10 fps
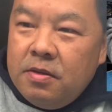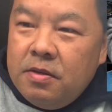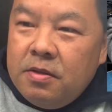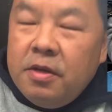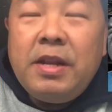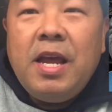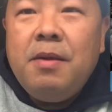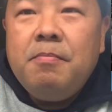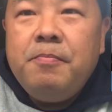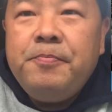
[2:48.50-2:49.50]
The
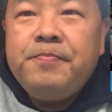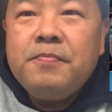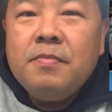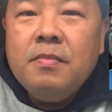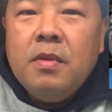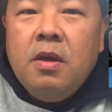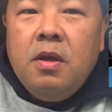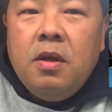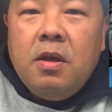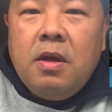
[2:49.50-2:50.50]
name,
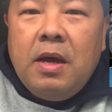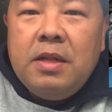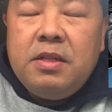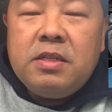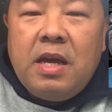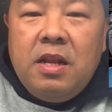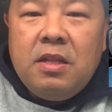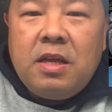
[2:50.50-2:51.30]
I decided